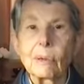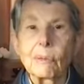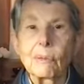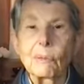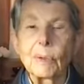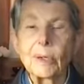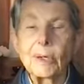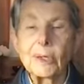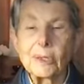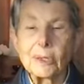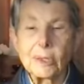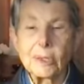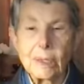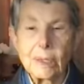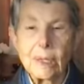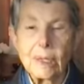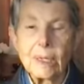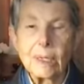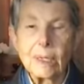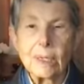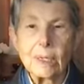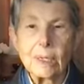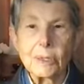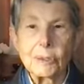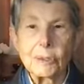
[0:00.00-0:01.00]
well
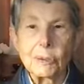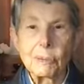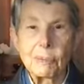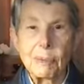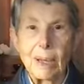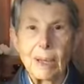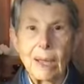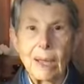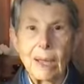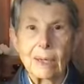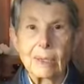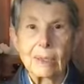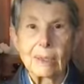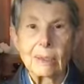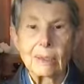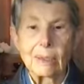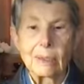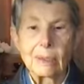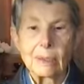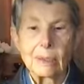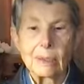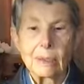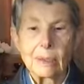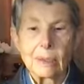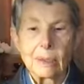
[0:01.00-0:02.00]
studied in Japan.
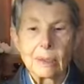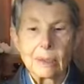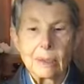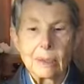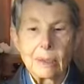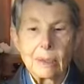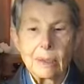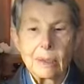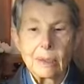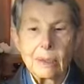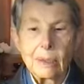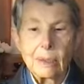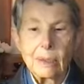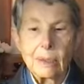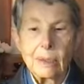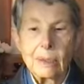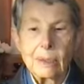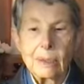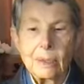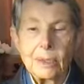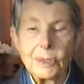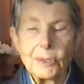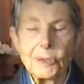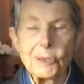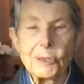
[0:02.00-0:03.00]
The
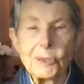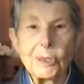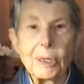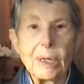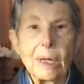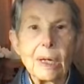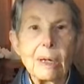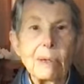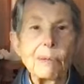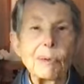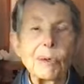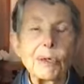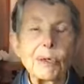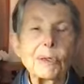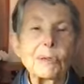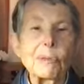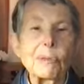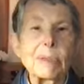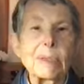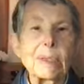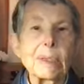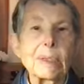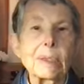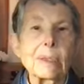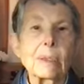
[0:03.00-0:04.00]
teacher that I worked
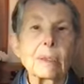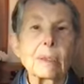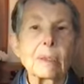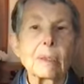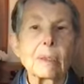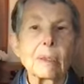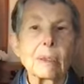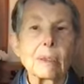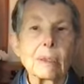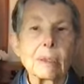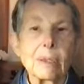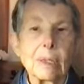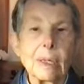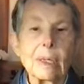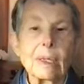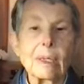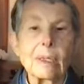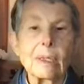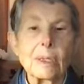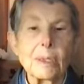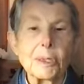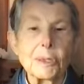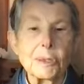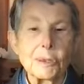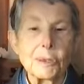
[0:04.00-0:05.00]
with, the second
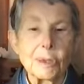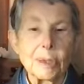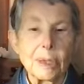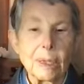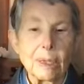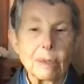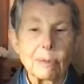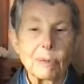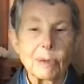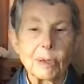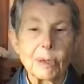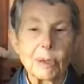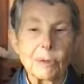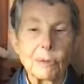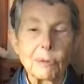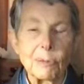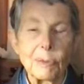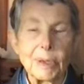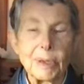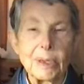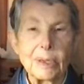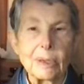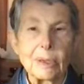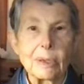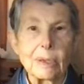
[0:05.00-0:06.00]
teacher that I worked
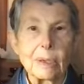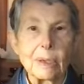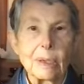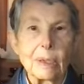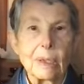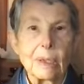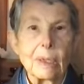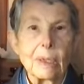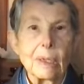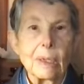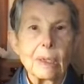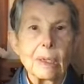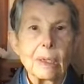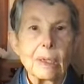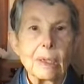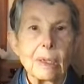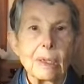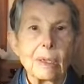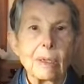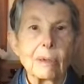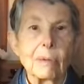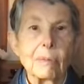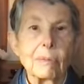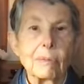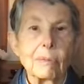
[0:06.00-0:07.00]
with,
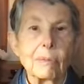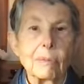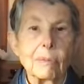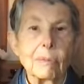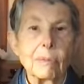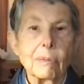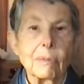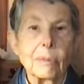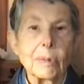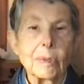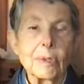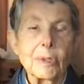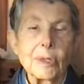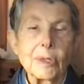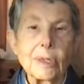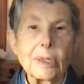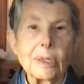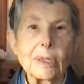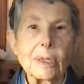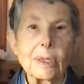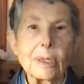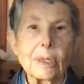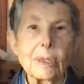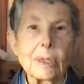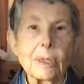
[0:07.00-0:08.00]
was
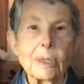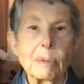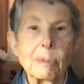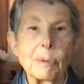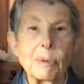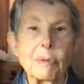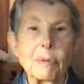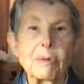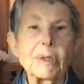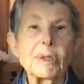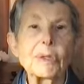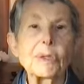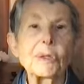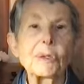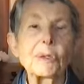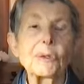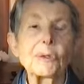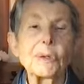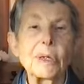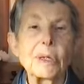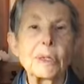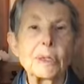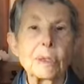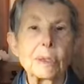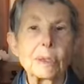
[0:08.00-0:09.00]
considered a provincial
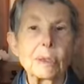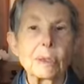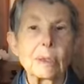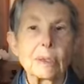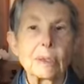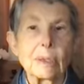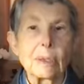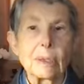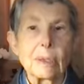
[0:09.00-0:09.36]
treasure